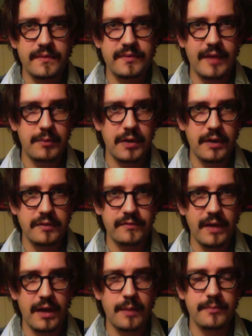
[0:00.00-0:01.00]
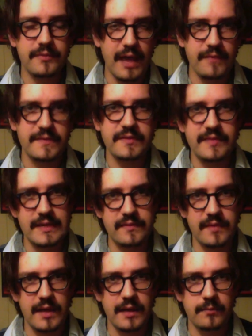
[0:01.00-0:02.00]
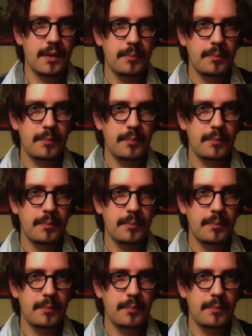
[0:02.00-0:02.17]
same coat of arms ever since then.